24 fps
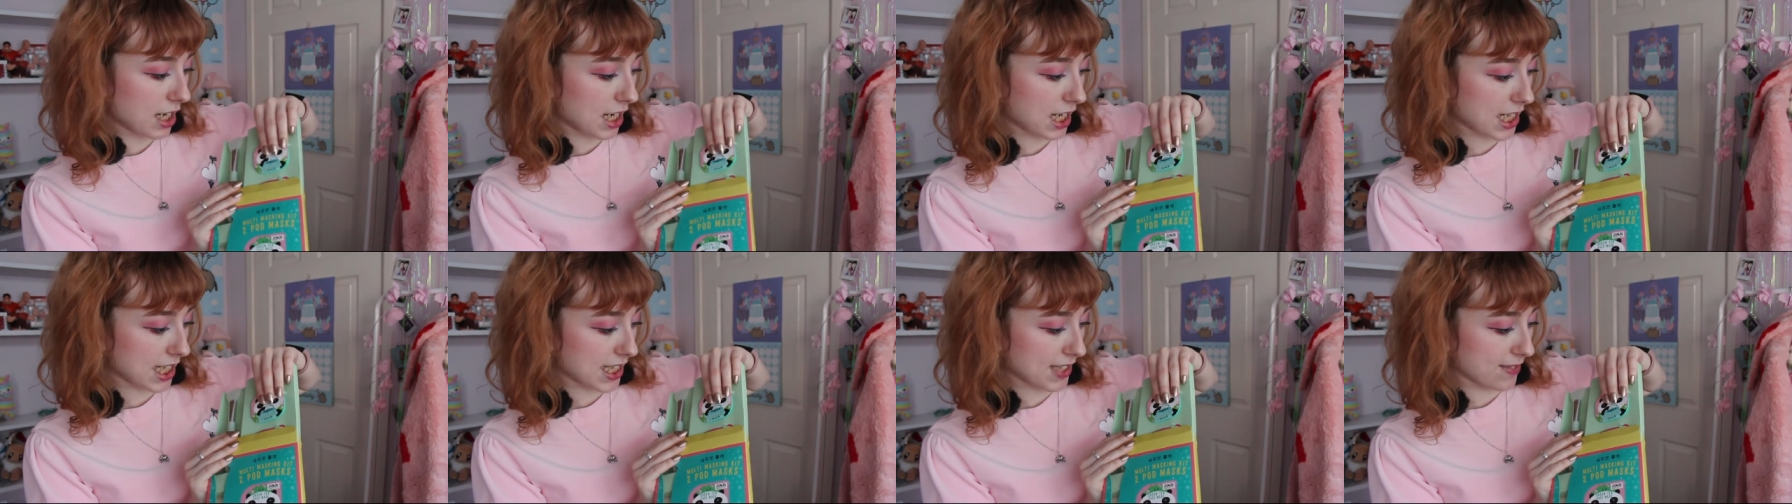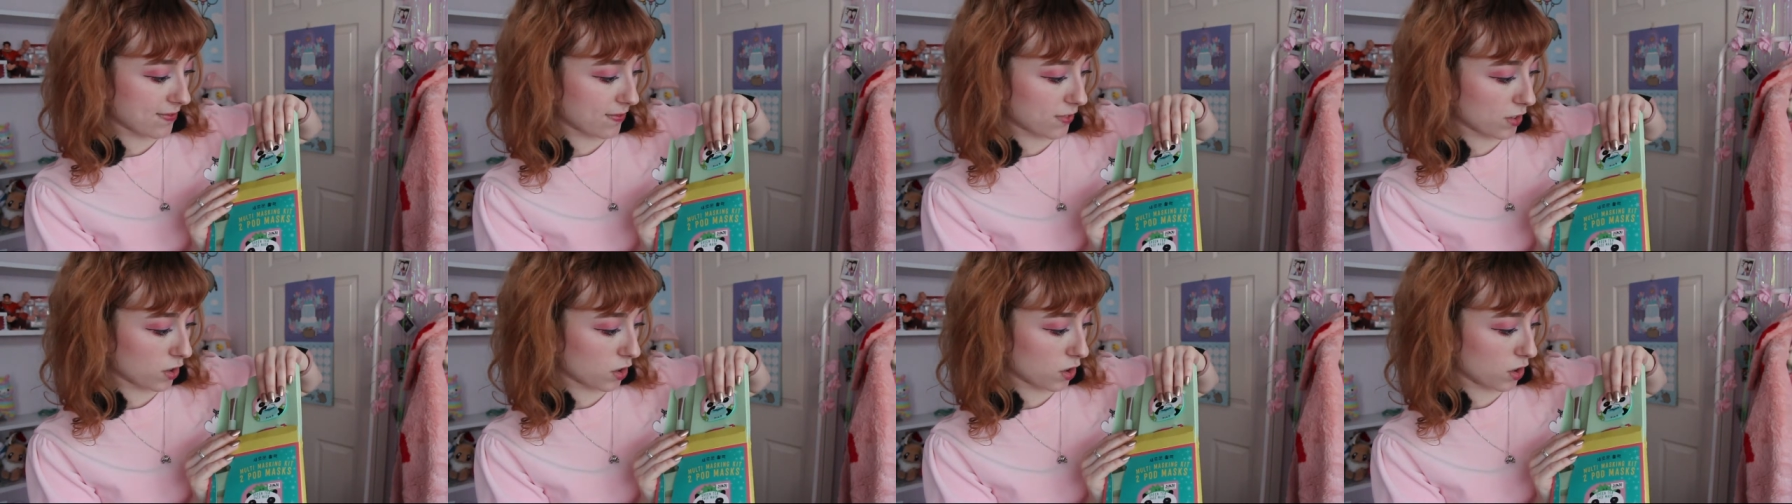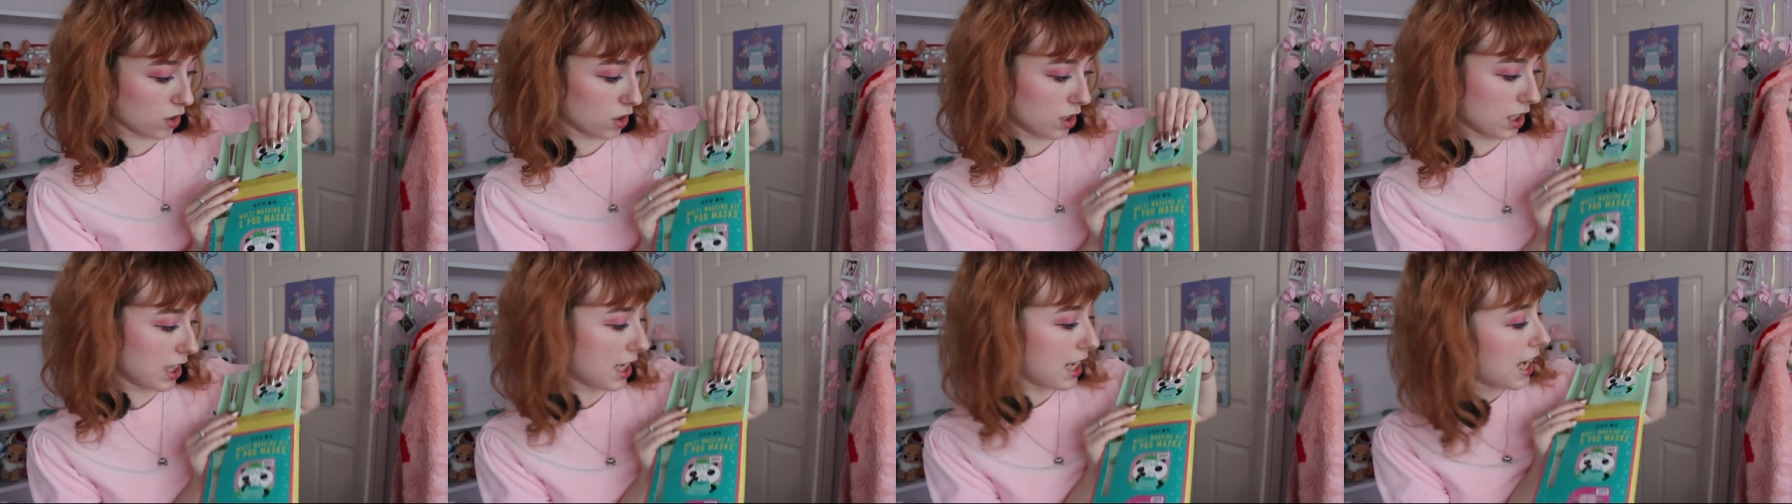That's
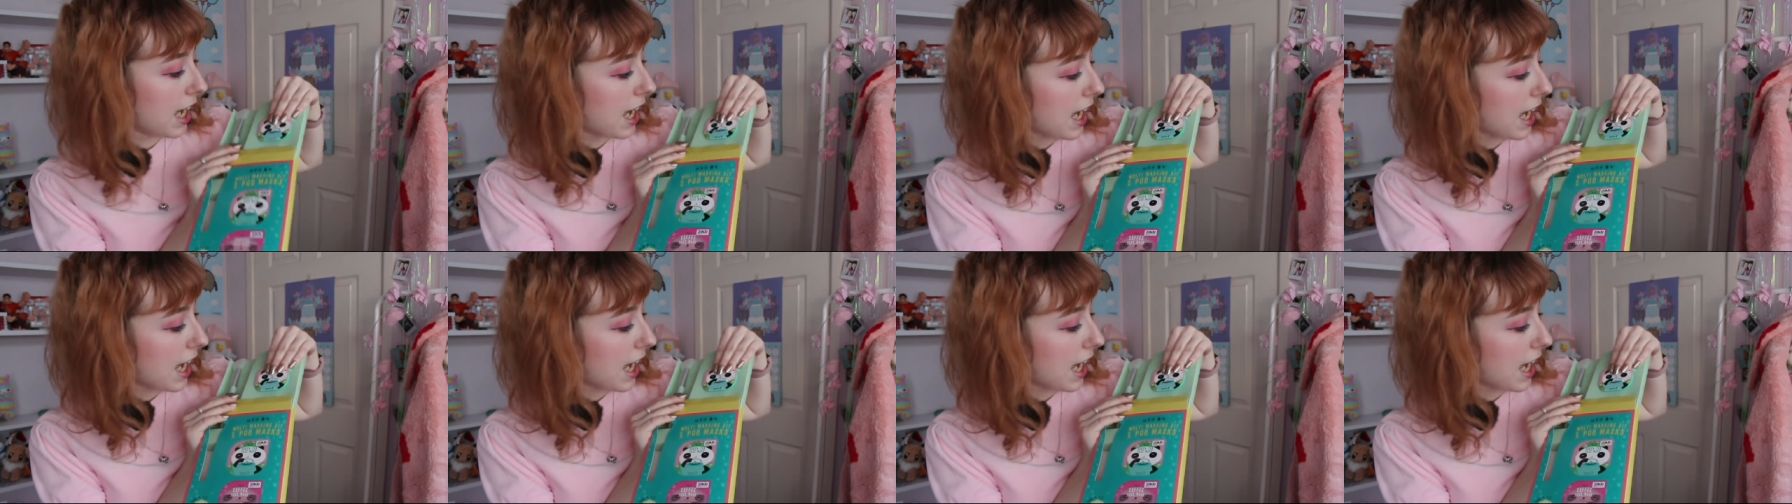for